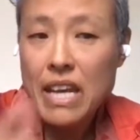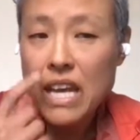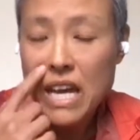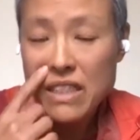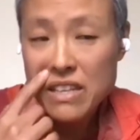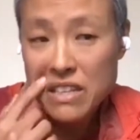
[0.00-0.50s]

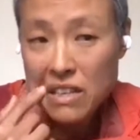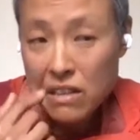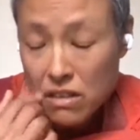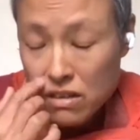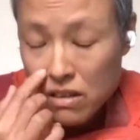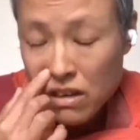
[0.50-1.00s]
And then
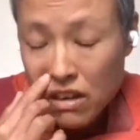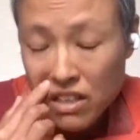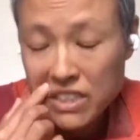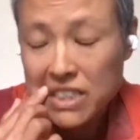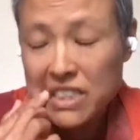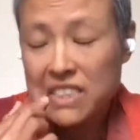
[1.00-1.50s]
another
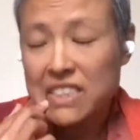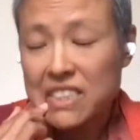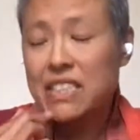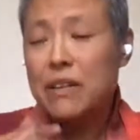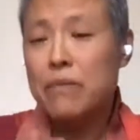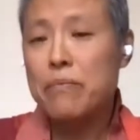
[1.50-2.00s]
cause is
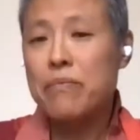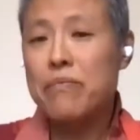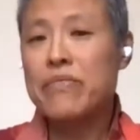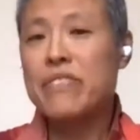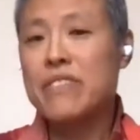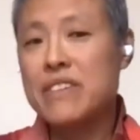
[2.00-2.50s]
a
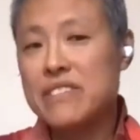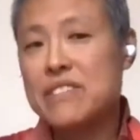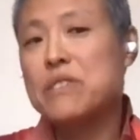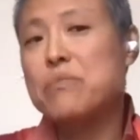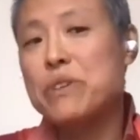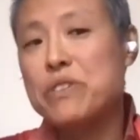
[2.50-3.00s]

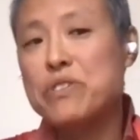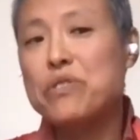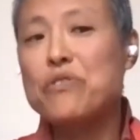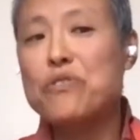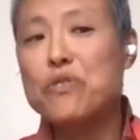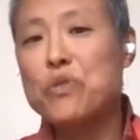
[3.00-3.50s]

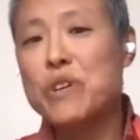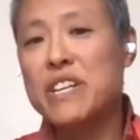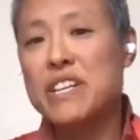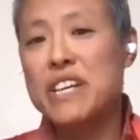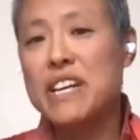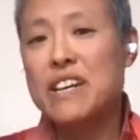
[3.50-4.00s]
spiritual void.
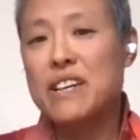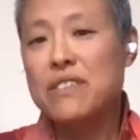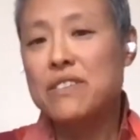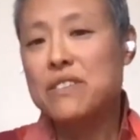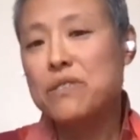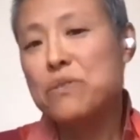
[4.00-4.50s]

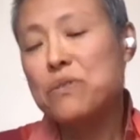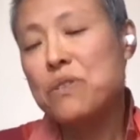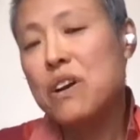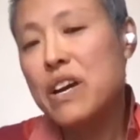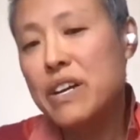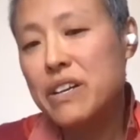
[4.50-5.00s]
So
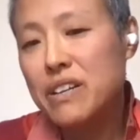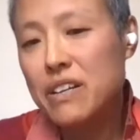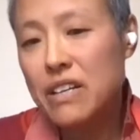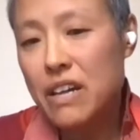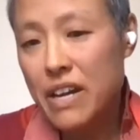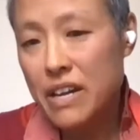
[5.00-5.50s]

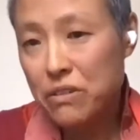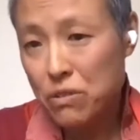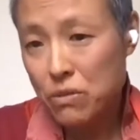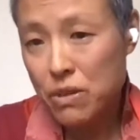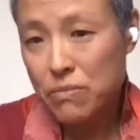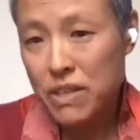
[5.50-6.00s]
I
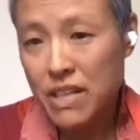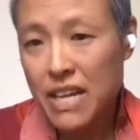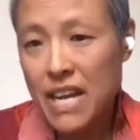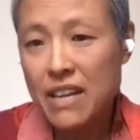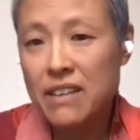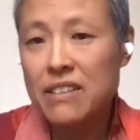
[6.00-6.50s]
grew up in
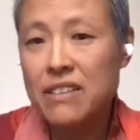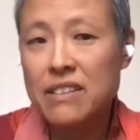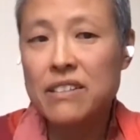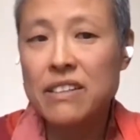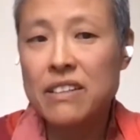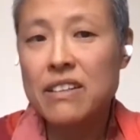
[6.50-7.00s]
Canada,
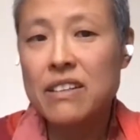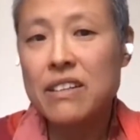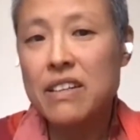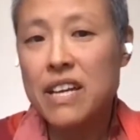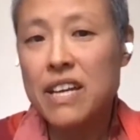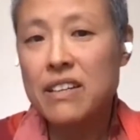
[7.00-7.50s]

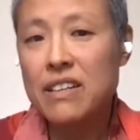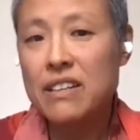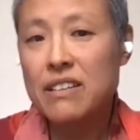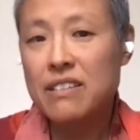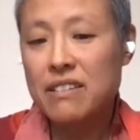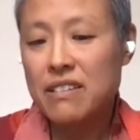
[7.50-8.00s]

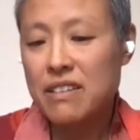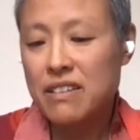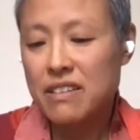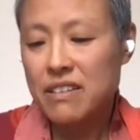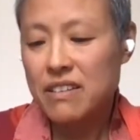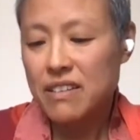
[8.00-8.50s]
and
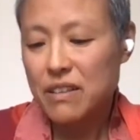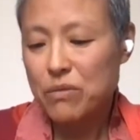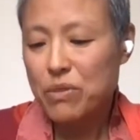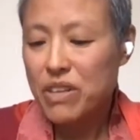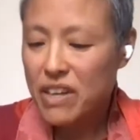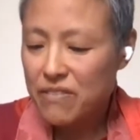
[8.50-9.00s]

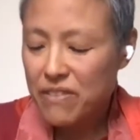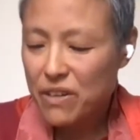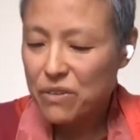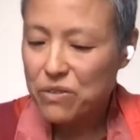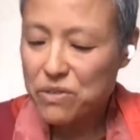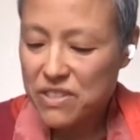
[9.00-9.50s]
what I
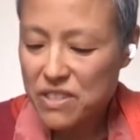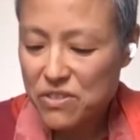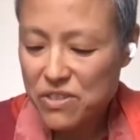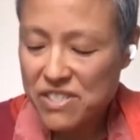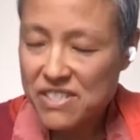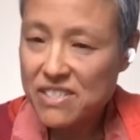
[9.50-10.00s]
found was
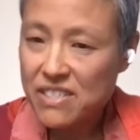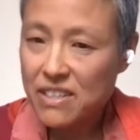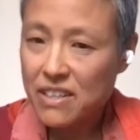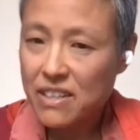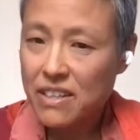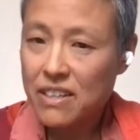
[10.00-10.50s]

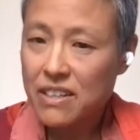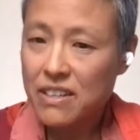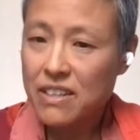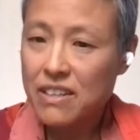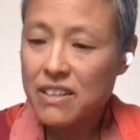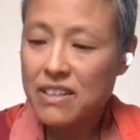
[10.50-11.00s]
interesting
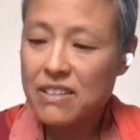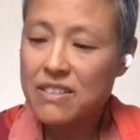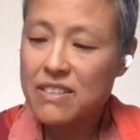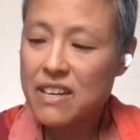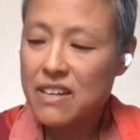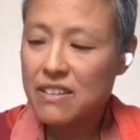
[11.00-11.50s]
is
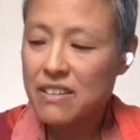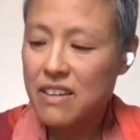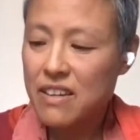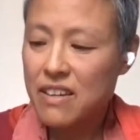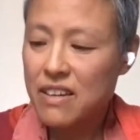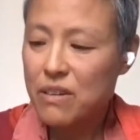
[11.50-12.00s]
that
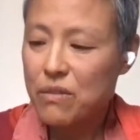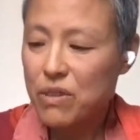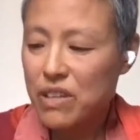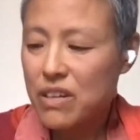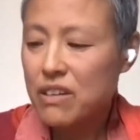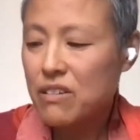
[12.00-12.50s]
when
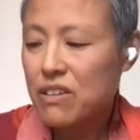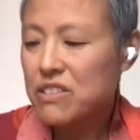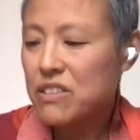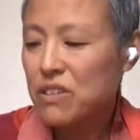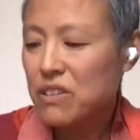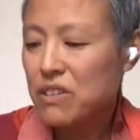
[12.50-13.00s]
I got
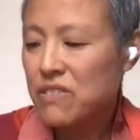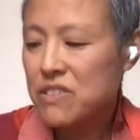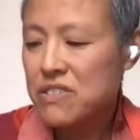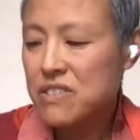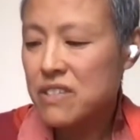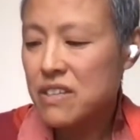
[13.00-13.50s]
to
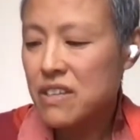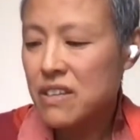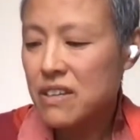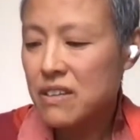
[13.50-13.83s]
university,